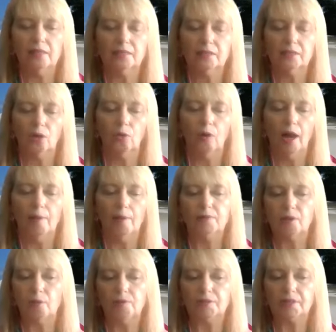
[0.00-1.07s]
So I
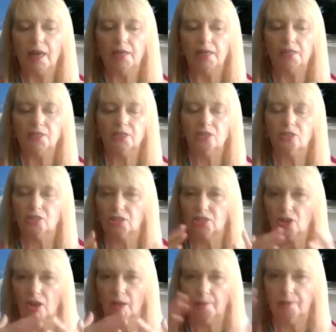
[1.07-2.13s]
was always guided to just
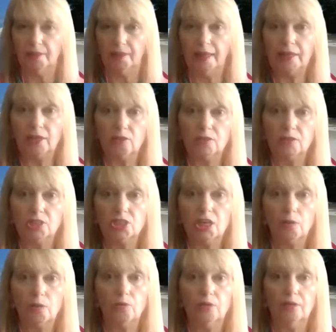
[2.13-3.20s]
talk about the light codes in
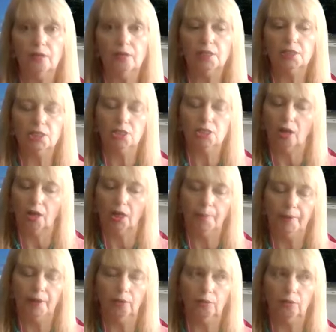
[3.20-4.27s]
general and to talk
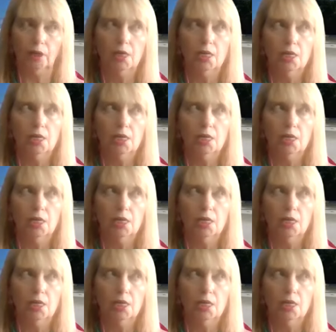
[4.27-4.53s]
about